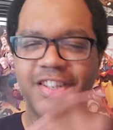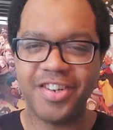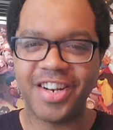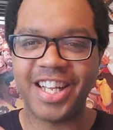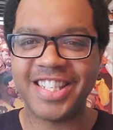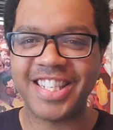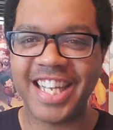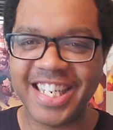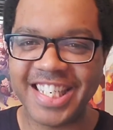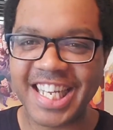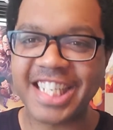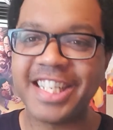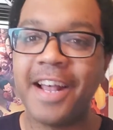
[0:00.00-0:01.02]
they're not saying
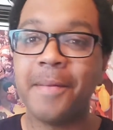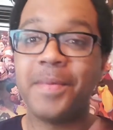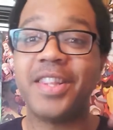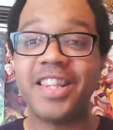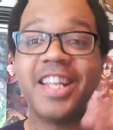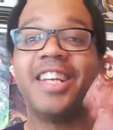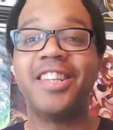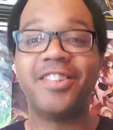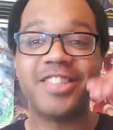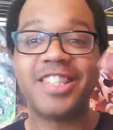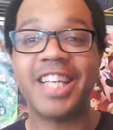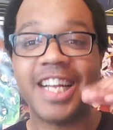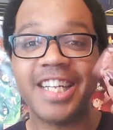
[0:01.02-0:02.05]
text, but they're
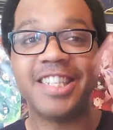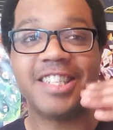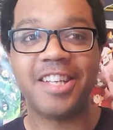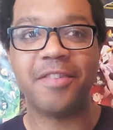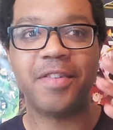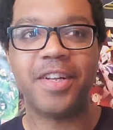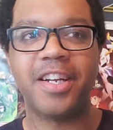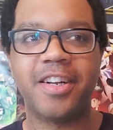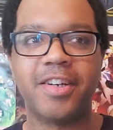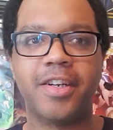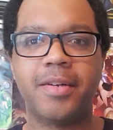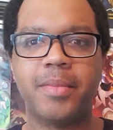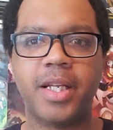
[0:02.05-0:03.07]
saying stuff in here,
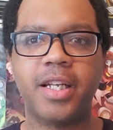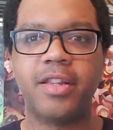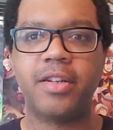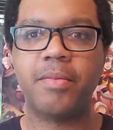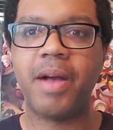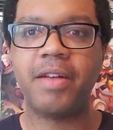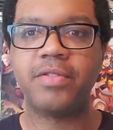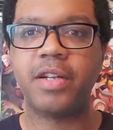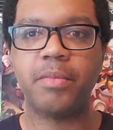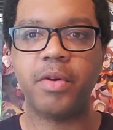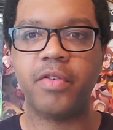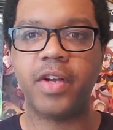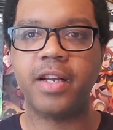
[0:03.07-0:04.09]
and I'm like, their mouth's not
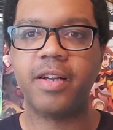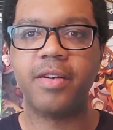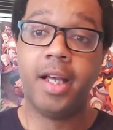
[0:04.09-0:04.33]
moving.